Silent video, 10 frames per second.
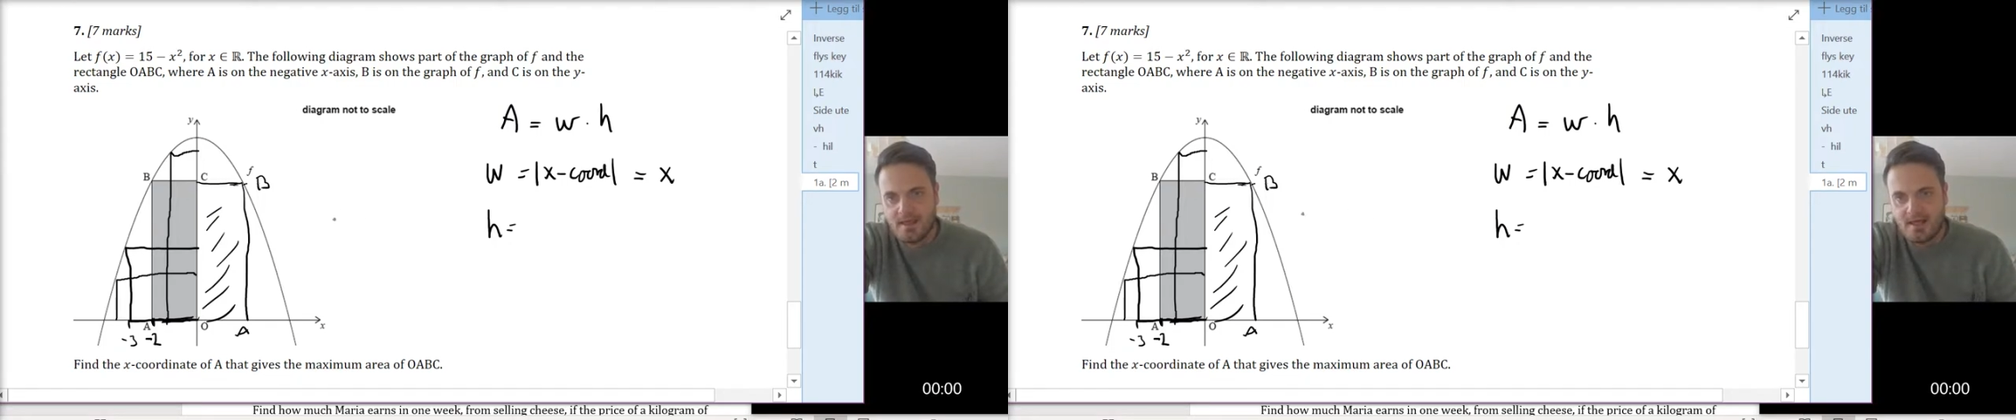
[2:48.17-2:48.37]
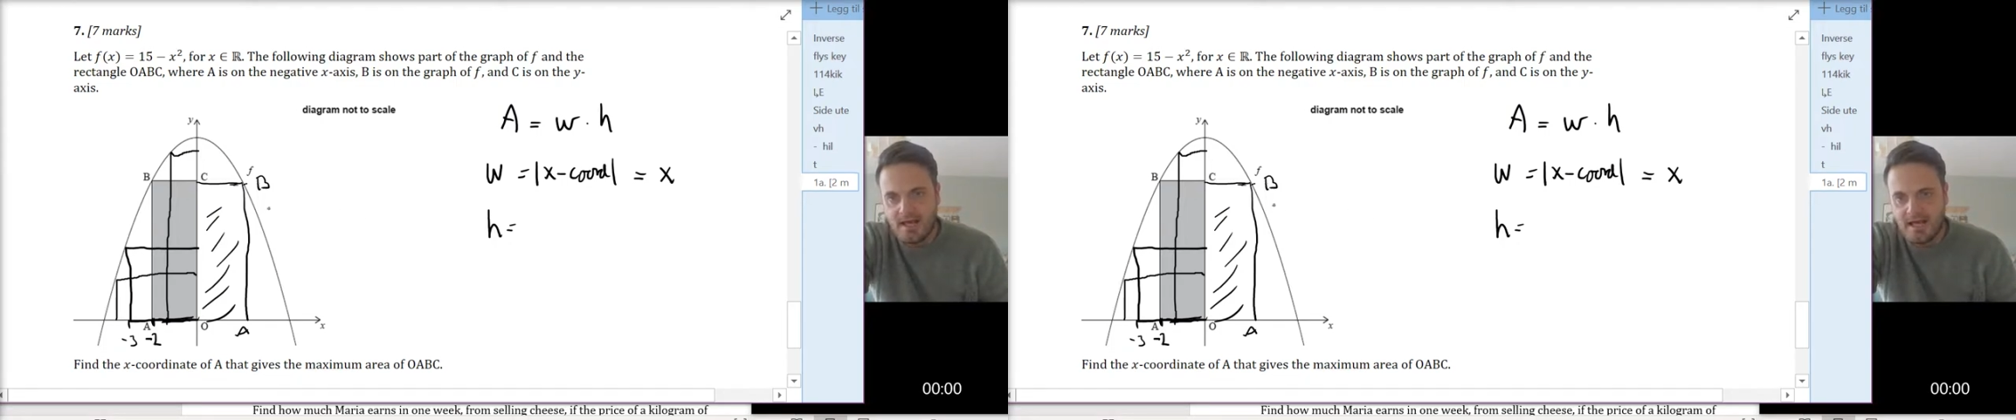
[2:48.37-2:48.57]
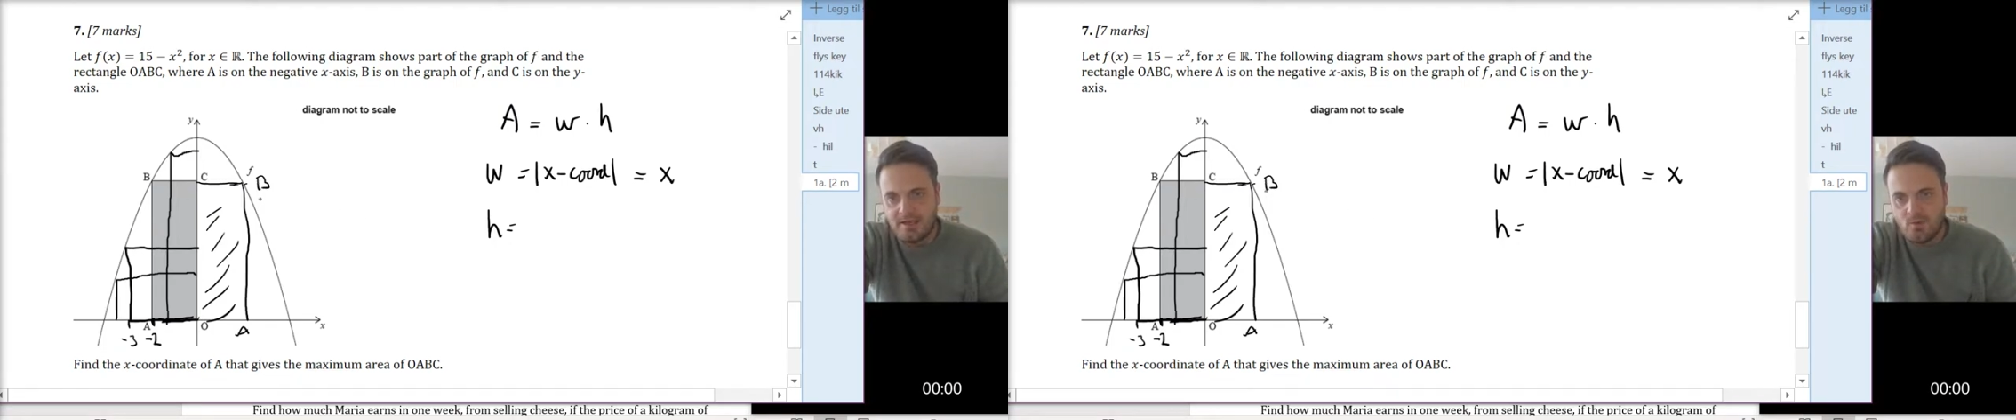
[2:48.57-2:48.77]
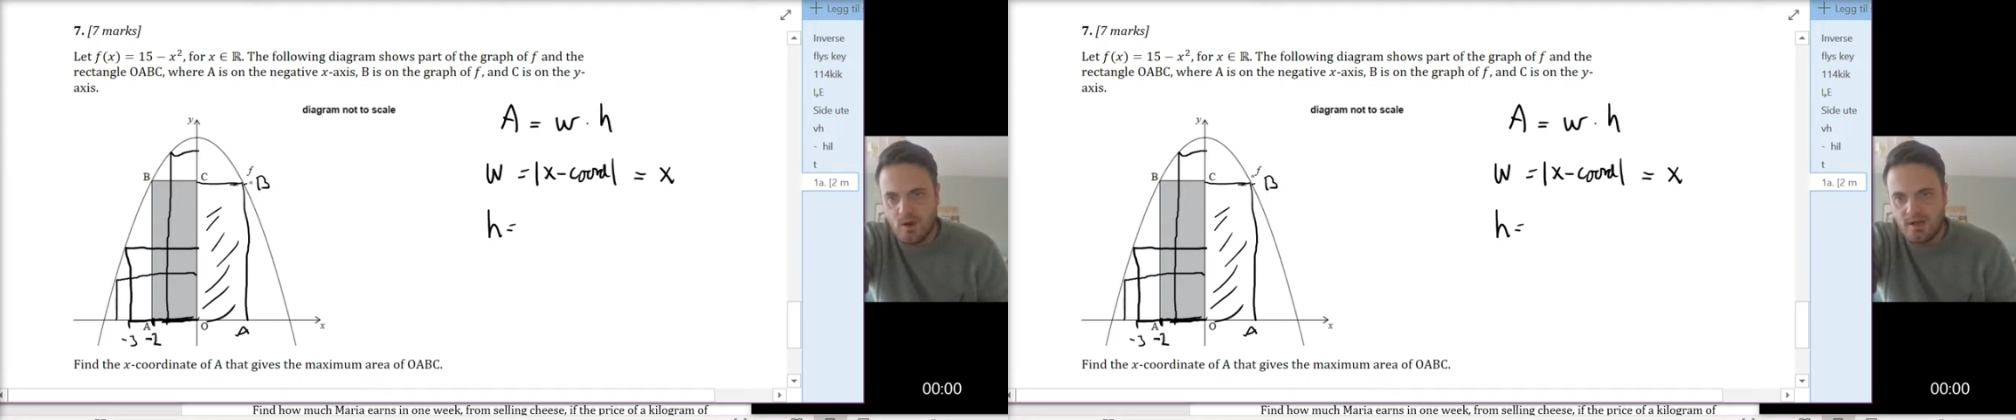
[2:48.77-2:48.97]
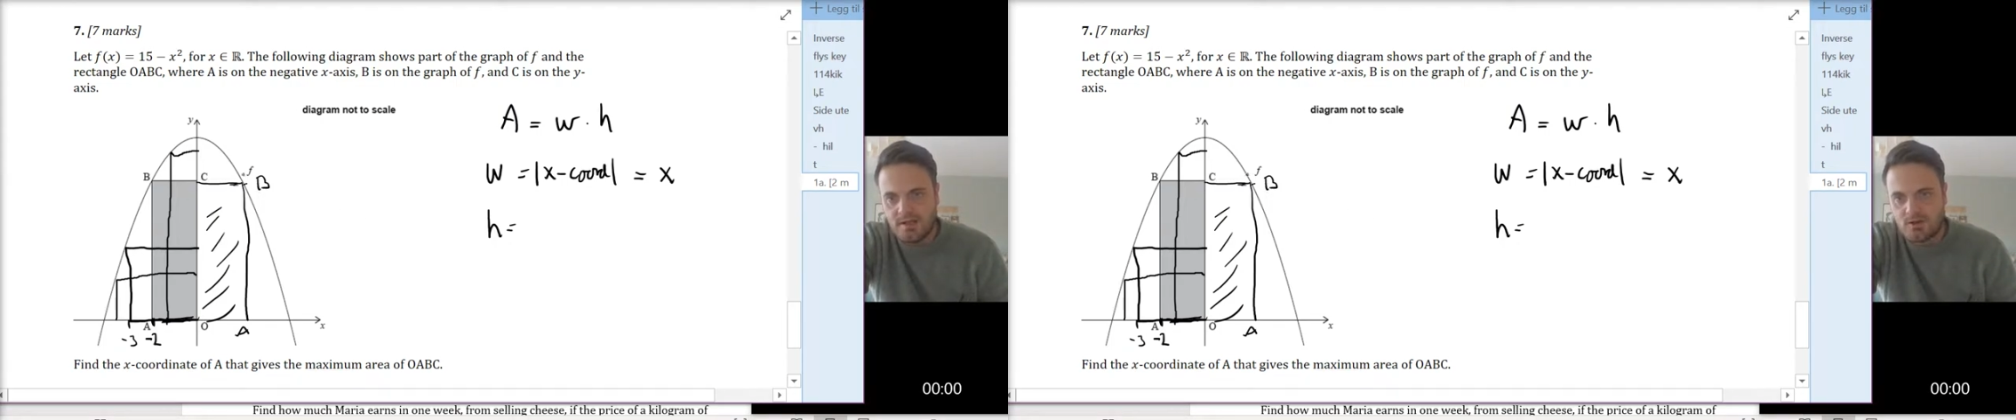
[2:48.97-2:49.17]
And the
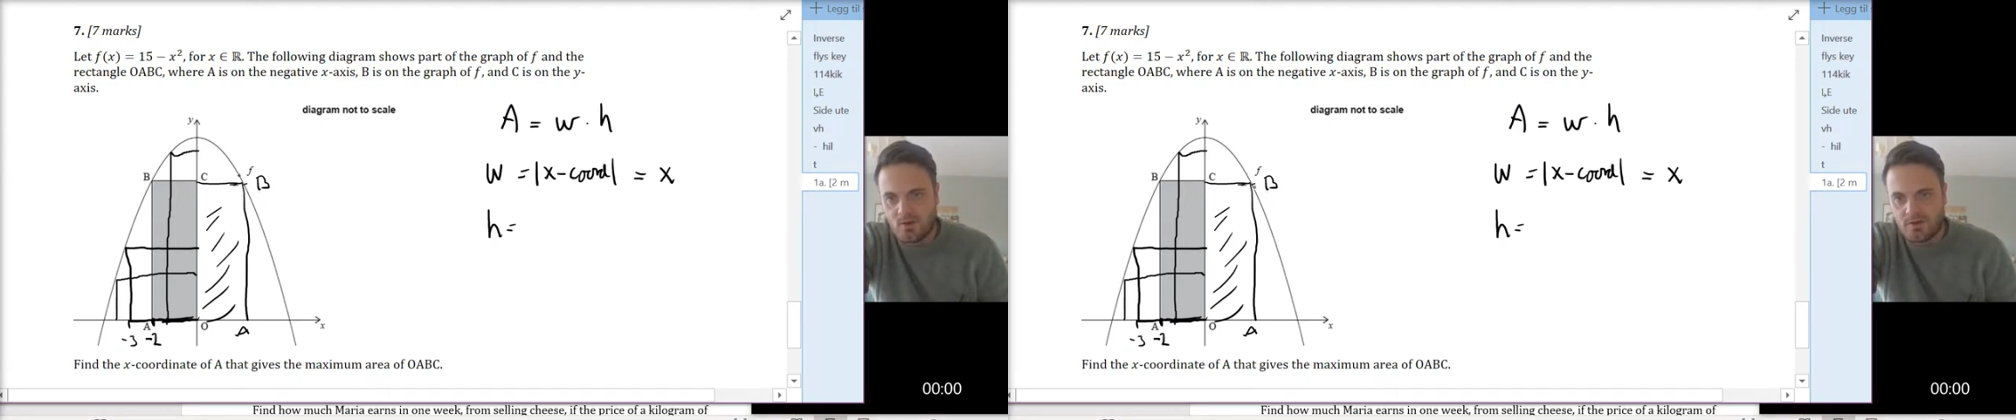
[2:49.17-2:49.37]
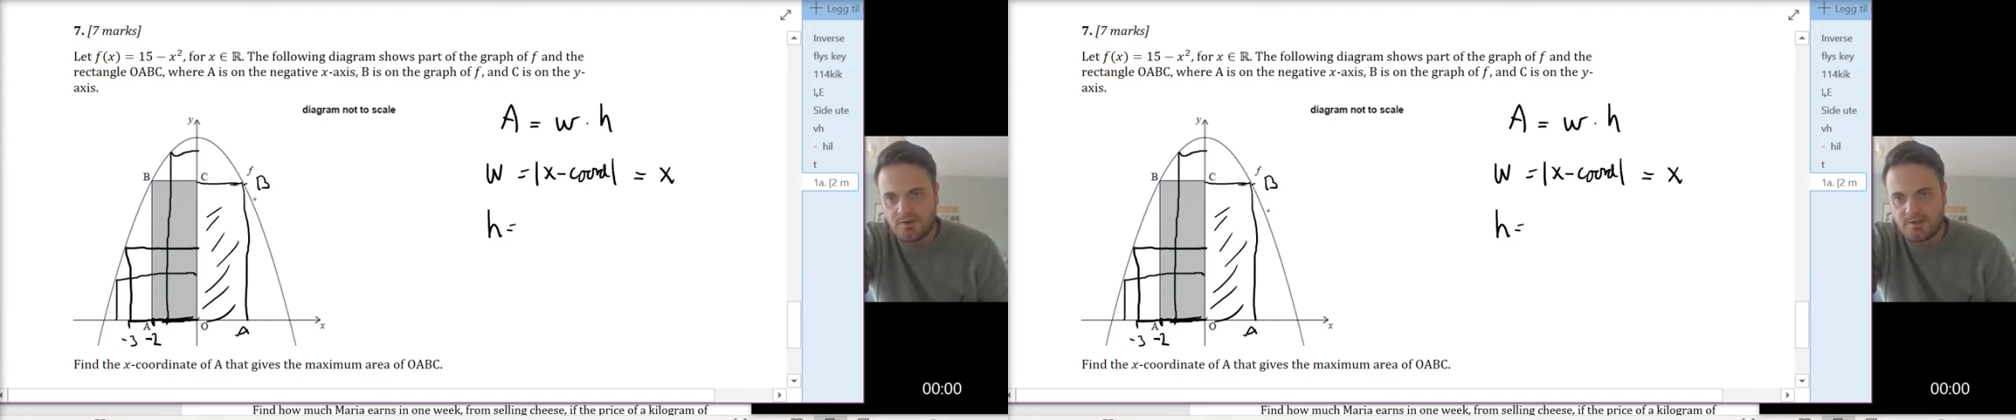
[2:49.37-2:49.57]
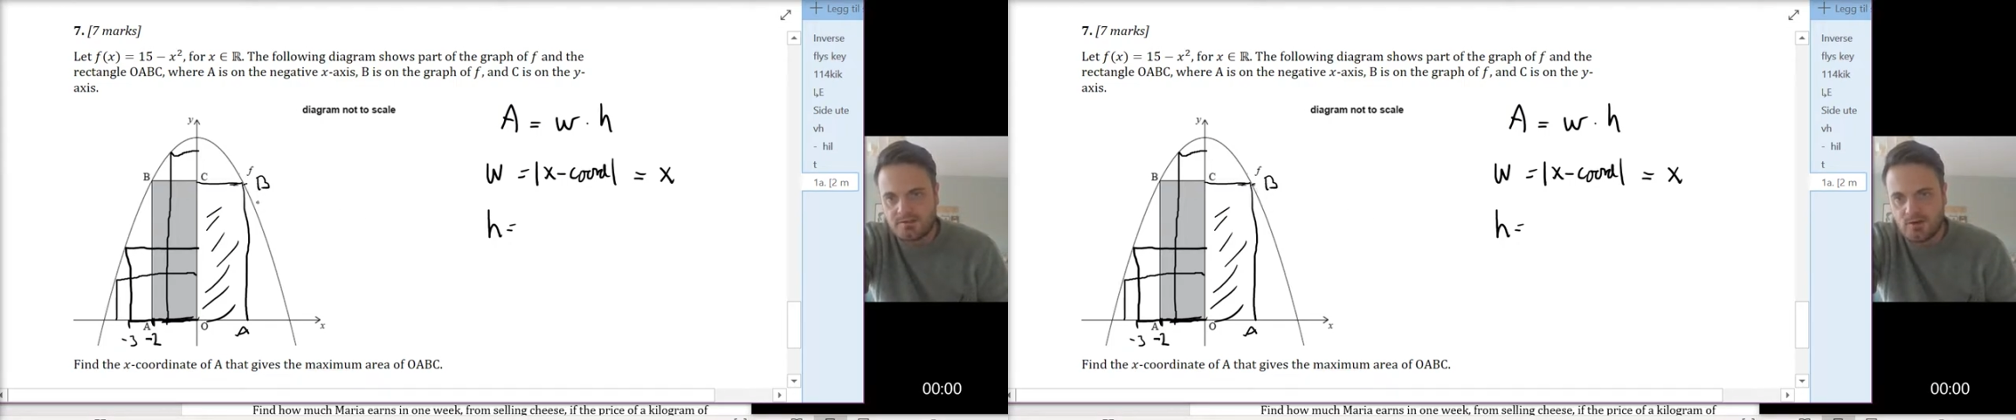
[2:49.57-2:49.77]
y coordinate